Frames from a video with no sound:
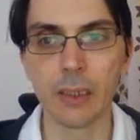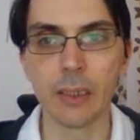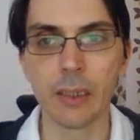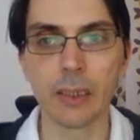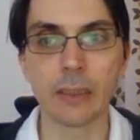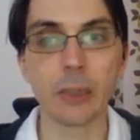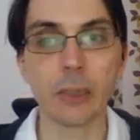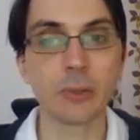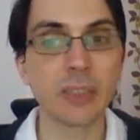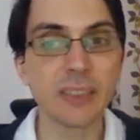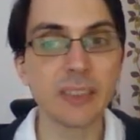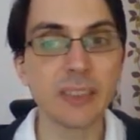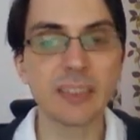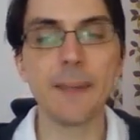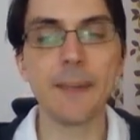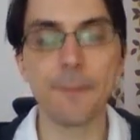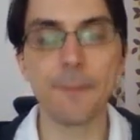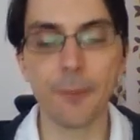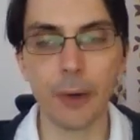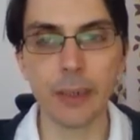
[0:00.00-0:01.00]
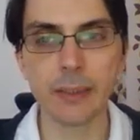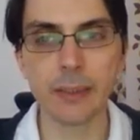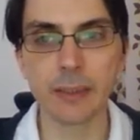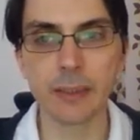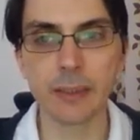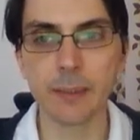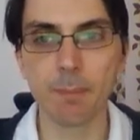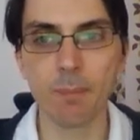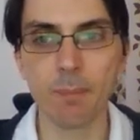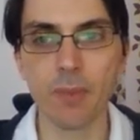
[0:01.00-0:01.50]
Now this difference
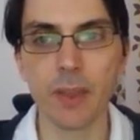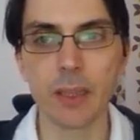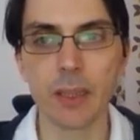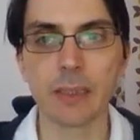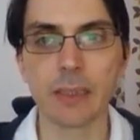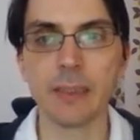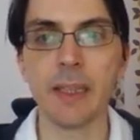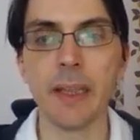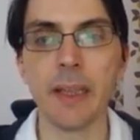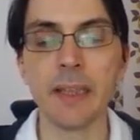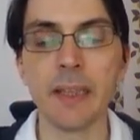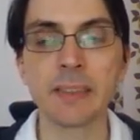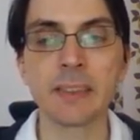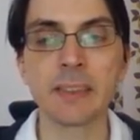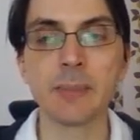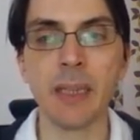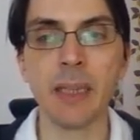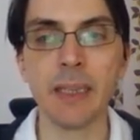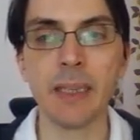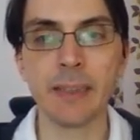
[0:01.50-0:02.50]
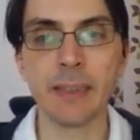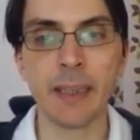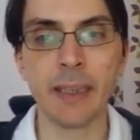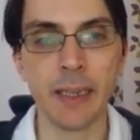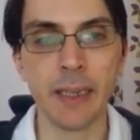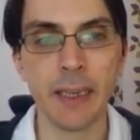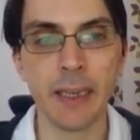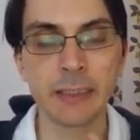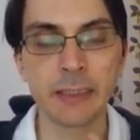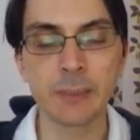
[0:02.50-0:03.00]
the estimate
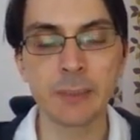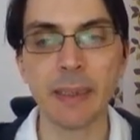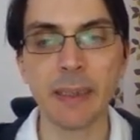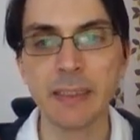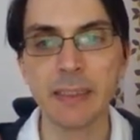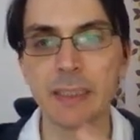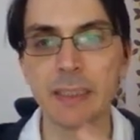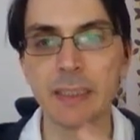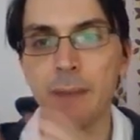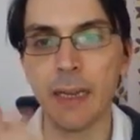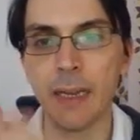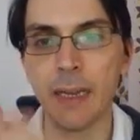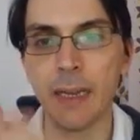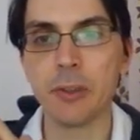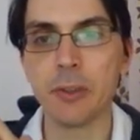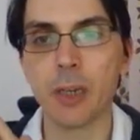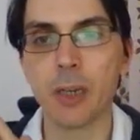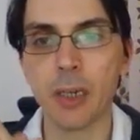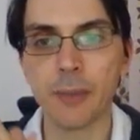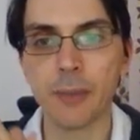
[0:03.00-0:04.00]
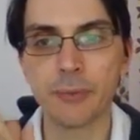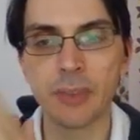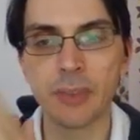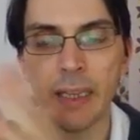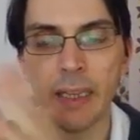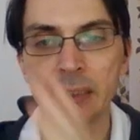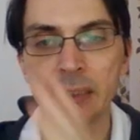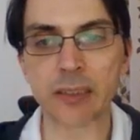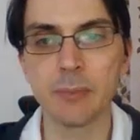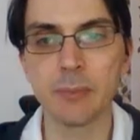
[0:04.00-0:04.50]
the expected value of the
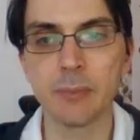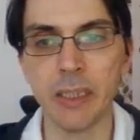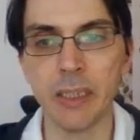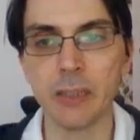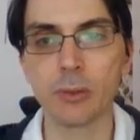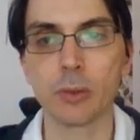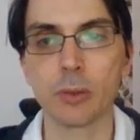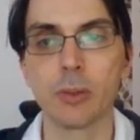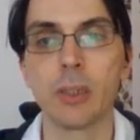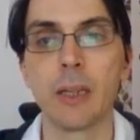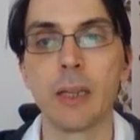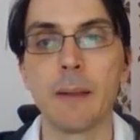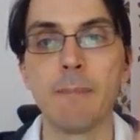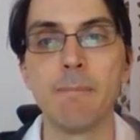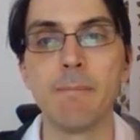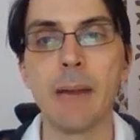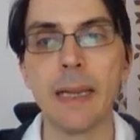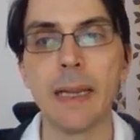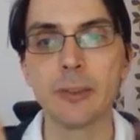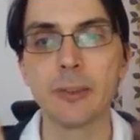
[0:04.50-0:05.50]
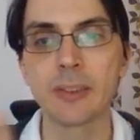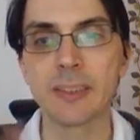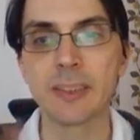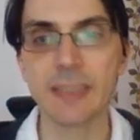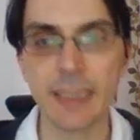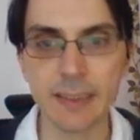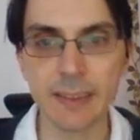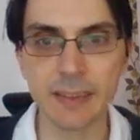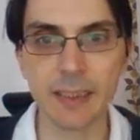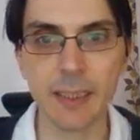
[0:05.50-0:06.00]
estimator minus
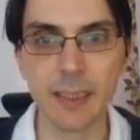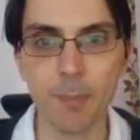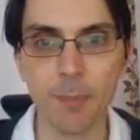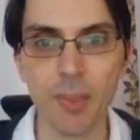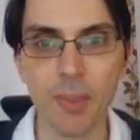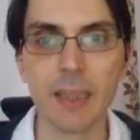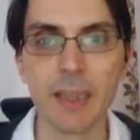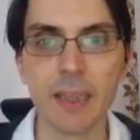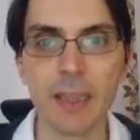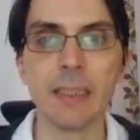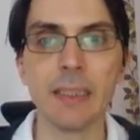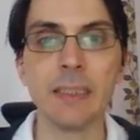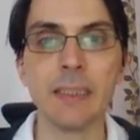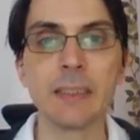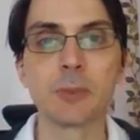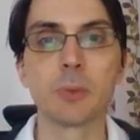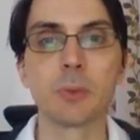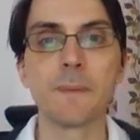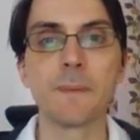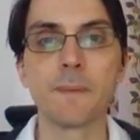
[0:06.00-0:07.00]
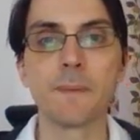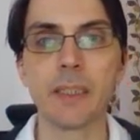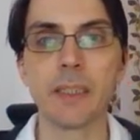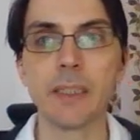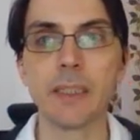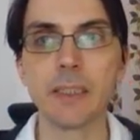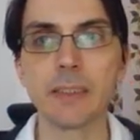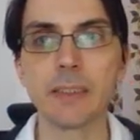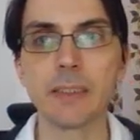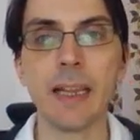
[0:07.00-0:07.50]
theta is
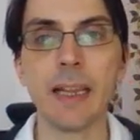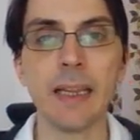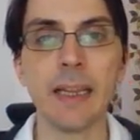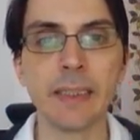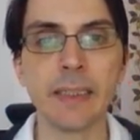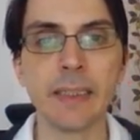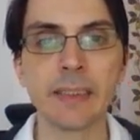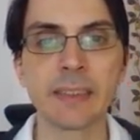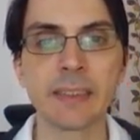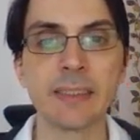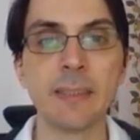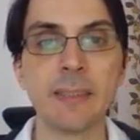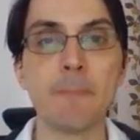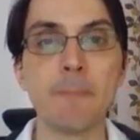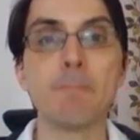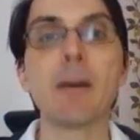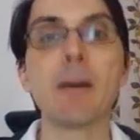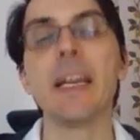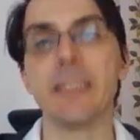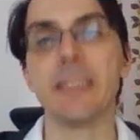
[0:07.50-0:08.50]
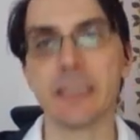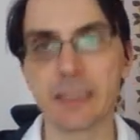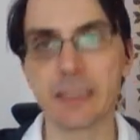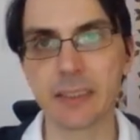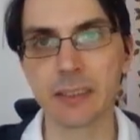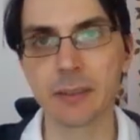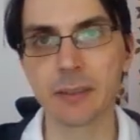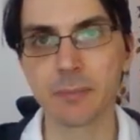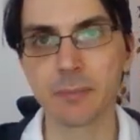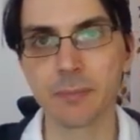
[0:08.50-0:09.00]
referred as the
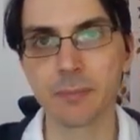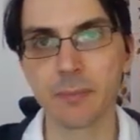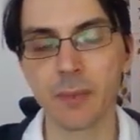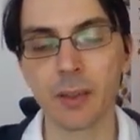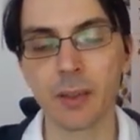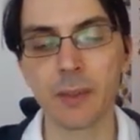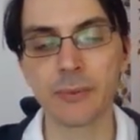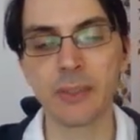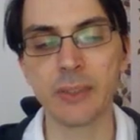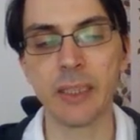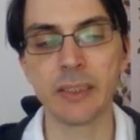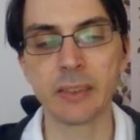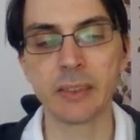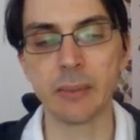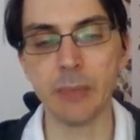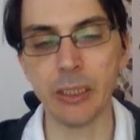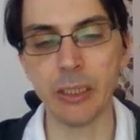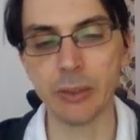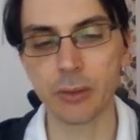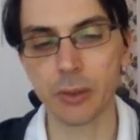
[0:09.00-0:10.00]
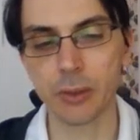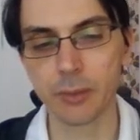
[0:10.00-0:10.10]
bias of the estimator.